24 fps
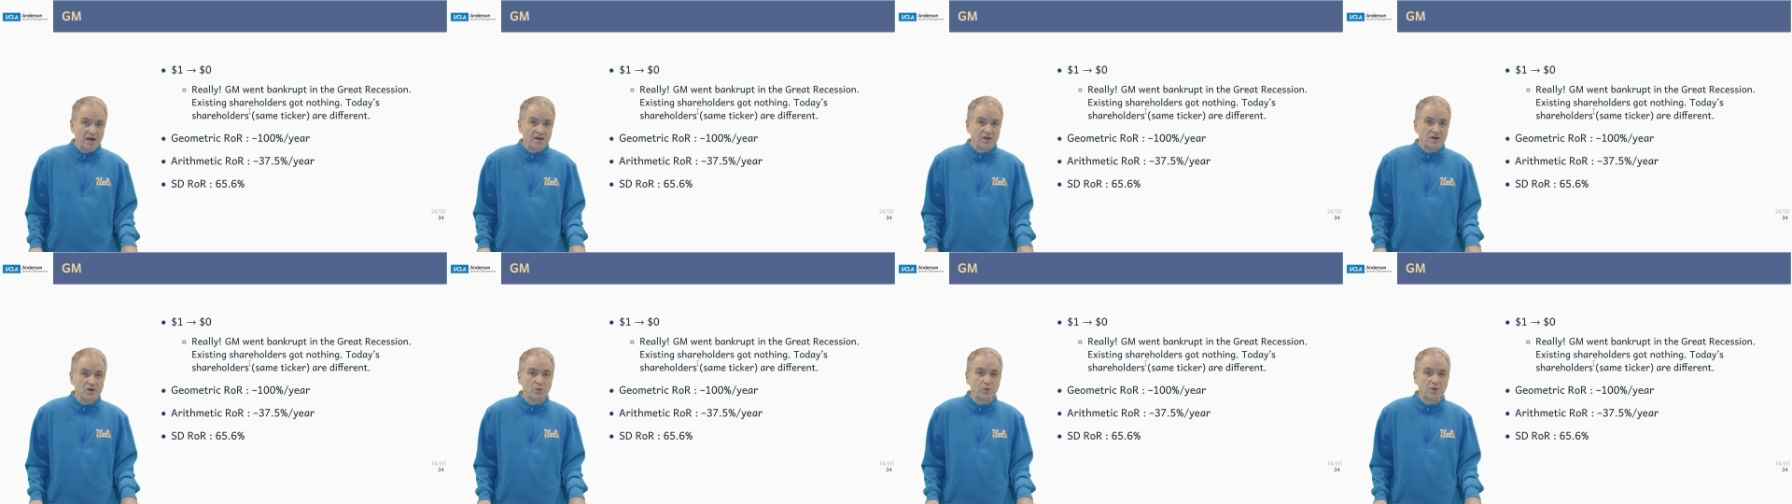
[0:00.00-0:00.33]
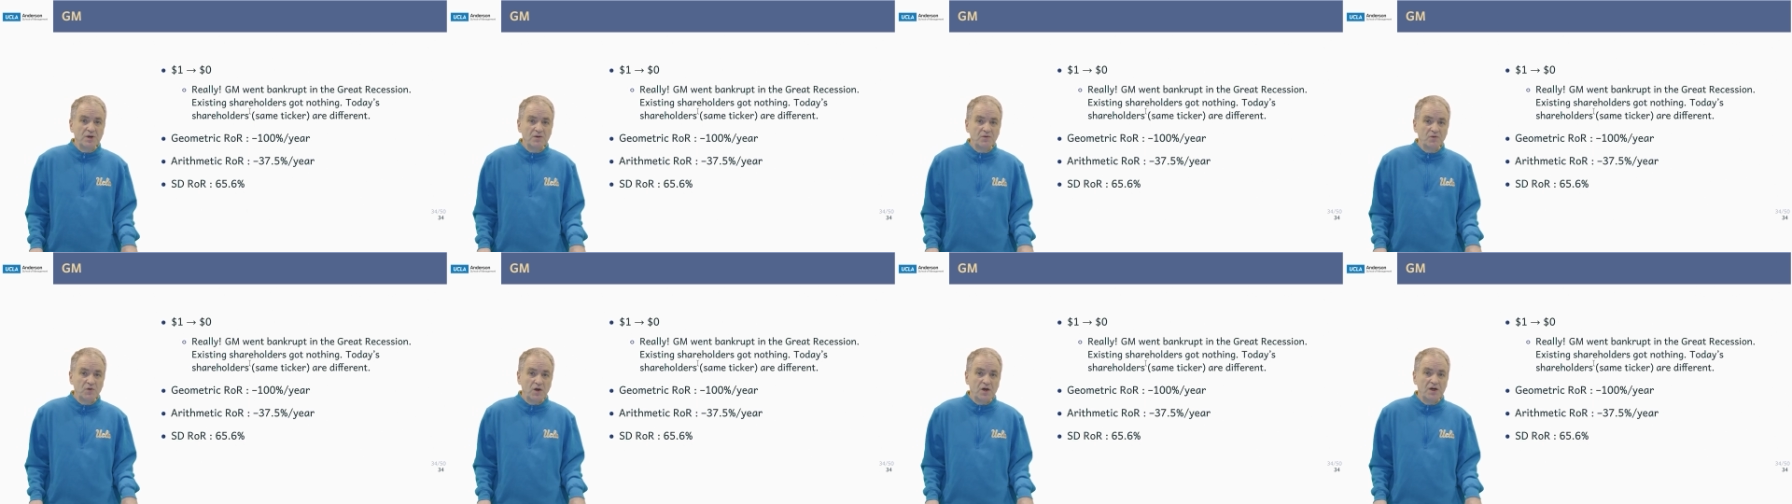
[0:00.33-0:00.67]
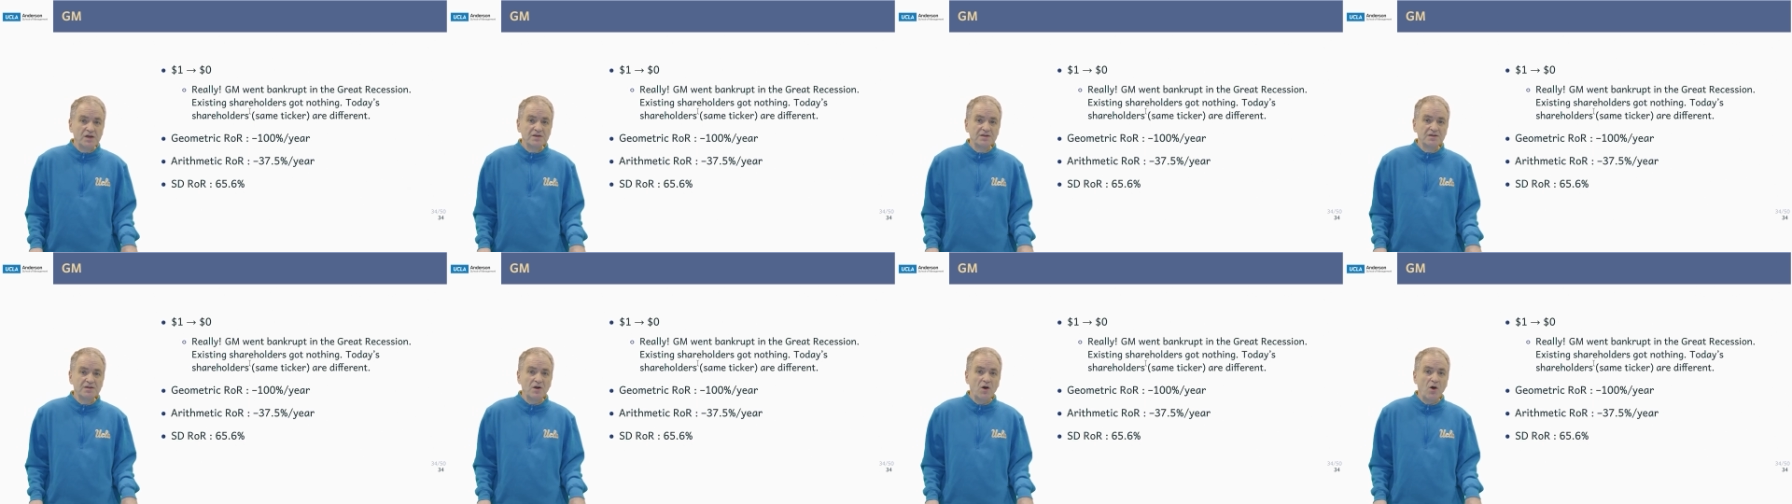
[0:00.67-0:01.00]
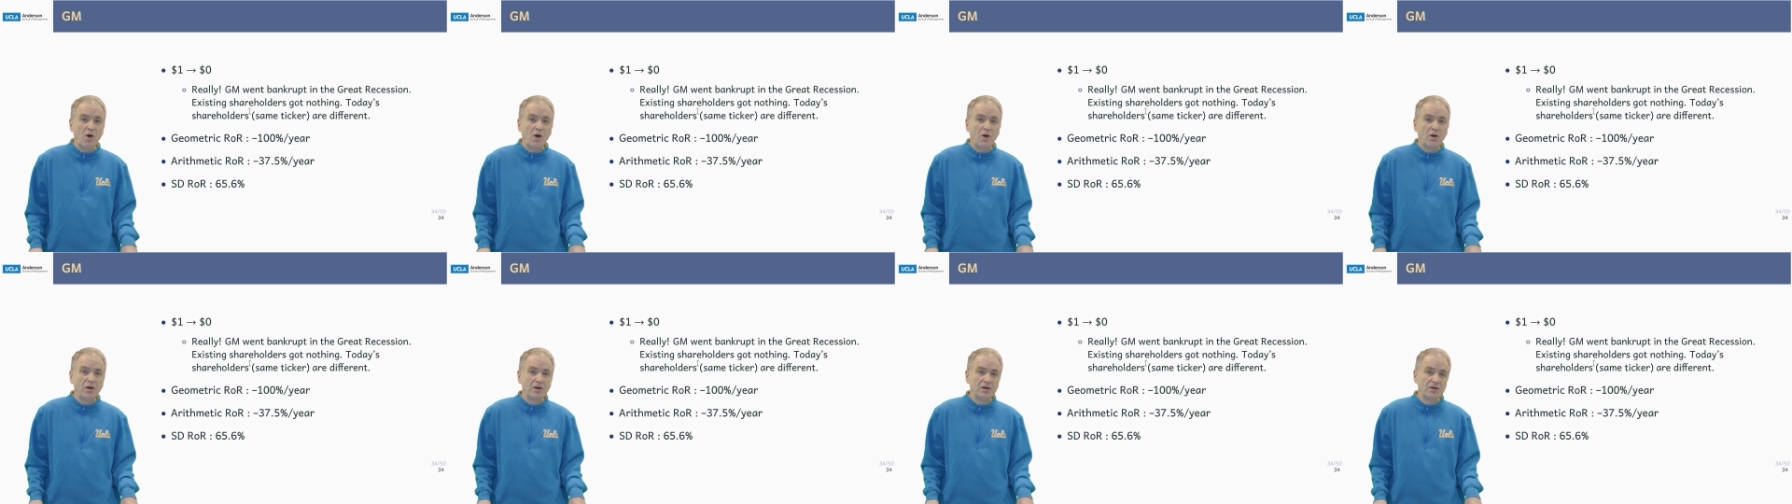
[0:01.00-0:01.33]
you would have lost
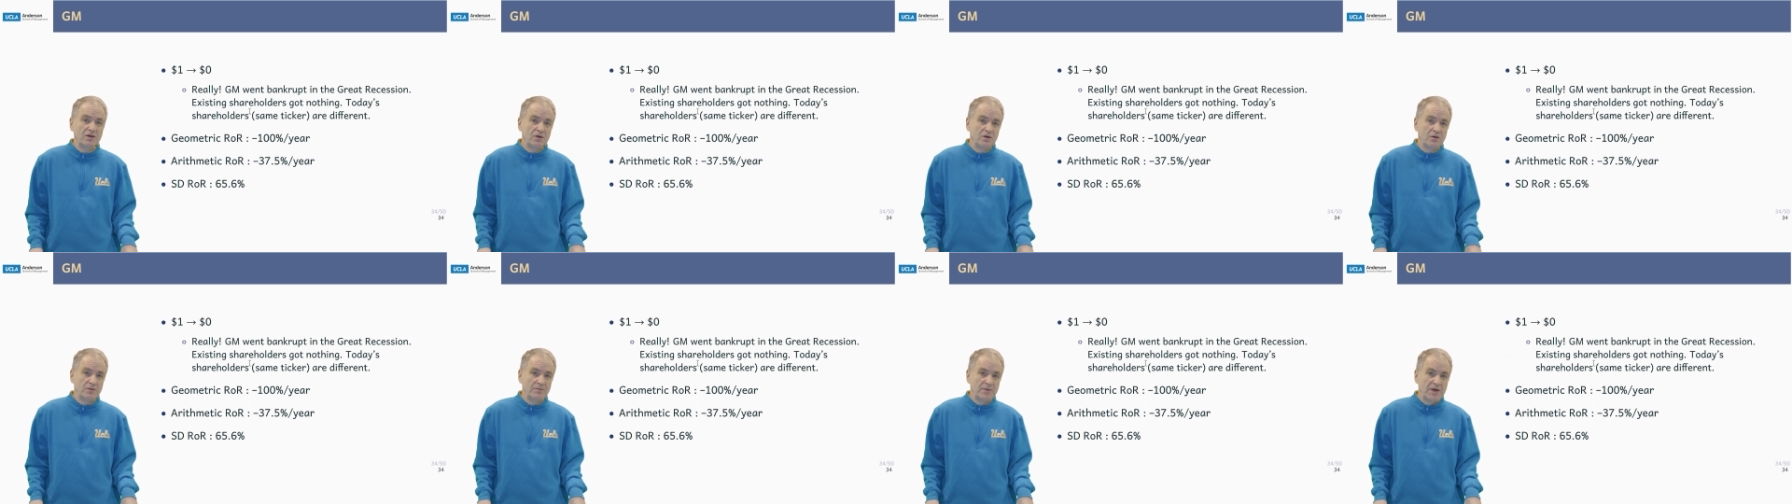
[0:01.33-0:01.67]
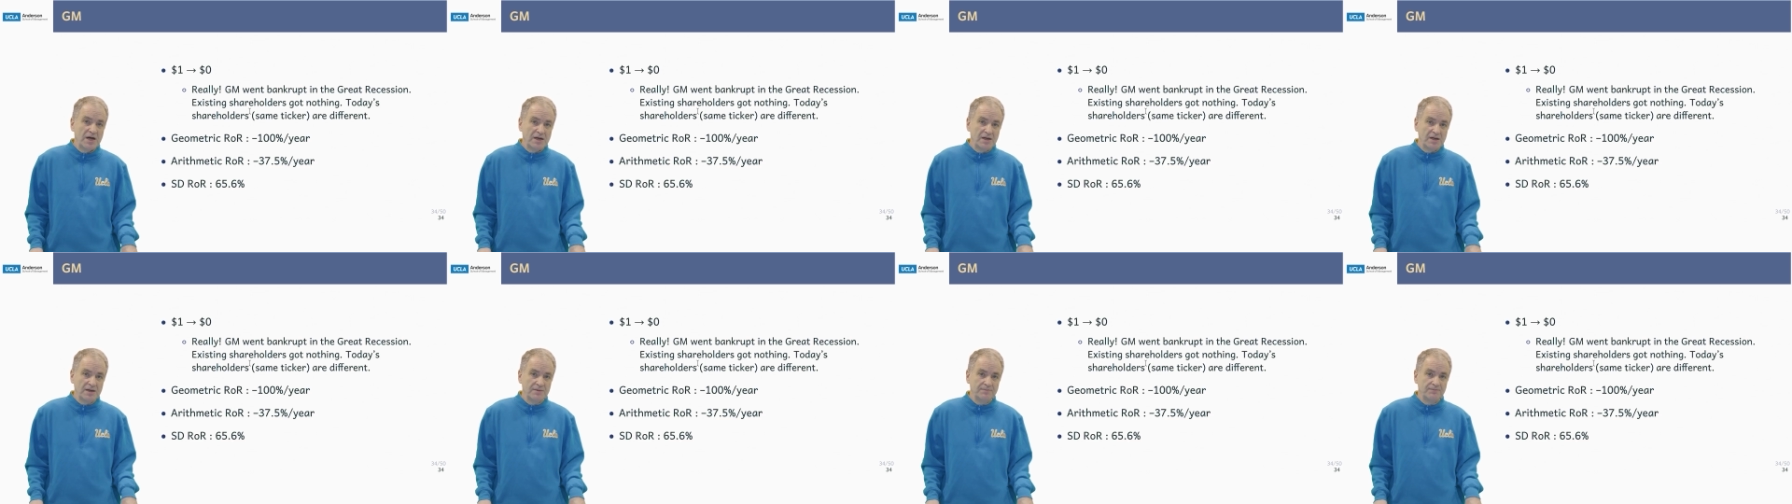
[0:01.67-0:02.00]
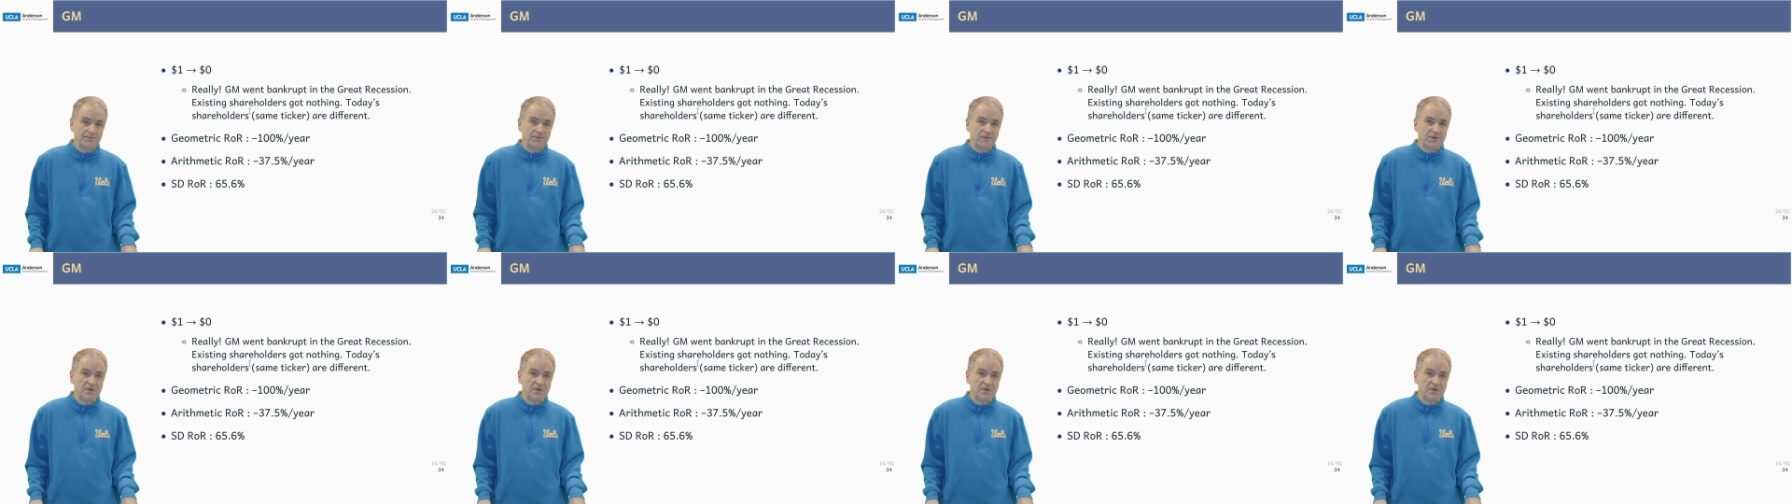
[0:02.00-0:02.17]
all your money.